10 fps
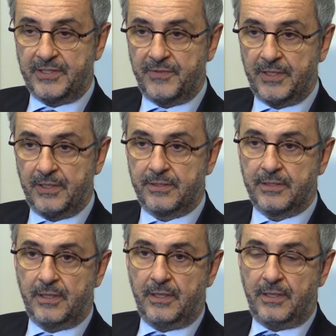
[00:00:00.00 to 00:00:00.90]
field,
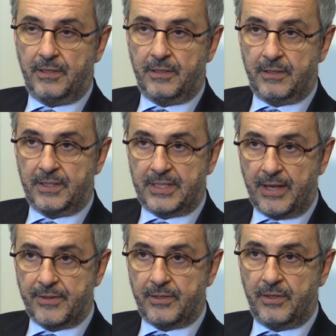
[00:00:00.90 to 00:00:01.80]

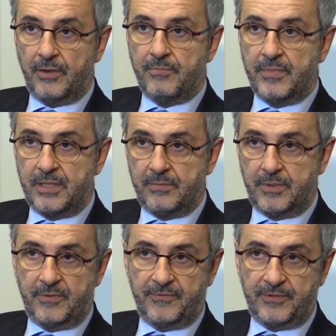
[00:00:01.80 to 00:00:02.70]
gather a
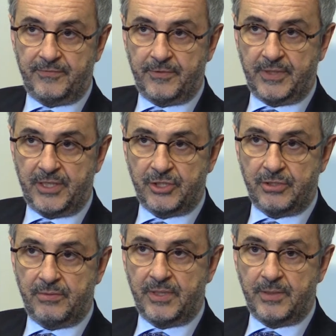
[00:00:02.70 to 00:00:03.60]
minimum of
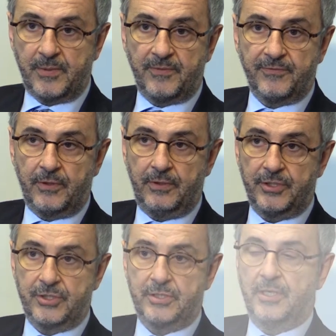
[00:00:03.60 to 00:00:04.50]
information, a minimum of
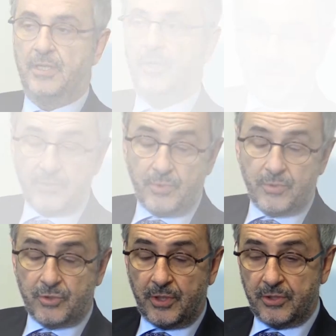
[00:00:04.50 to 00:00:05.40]
knowledge. As we
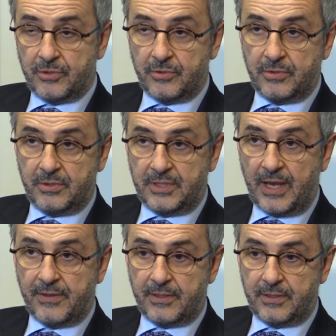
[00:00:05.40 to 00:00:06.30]
were trying to
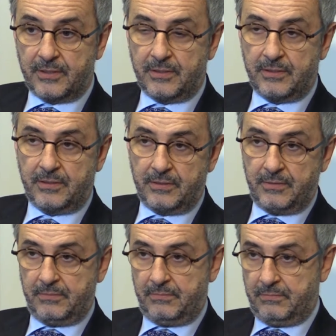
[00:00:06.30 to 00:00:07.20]

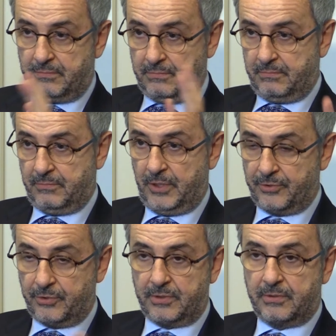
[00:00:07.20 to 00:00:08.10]
gather,
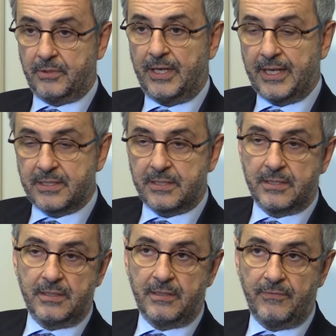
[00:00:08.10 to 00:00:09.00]
to collect
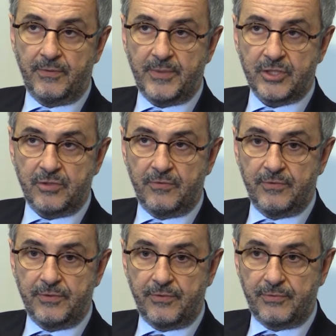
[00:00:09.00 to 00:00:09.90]
information
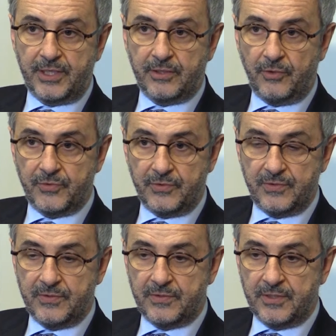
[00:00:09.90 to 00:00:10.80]
over the 3
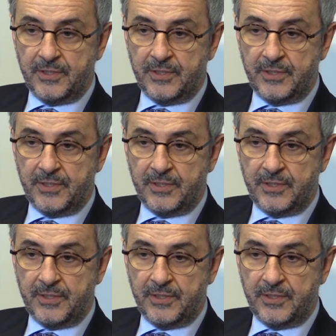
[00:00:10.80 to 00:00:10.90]
continents,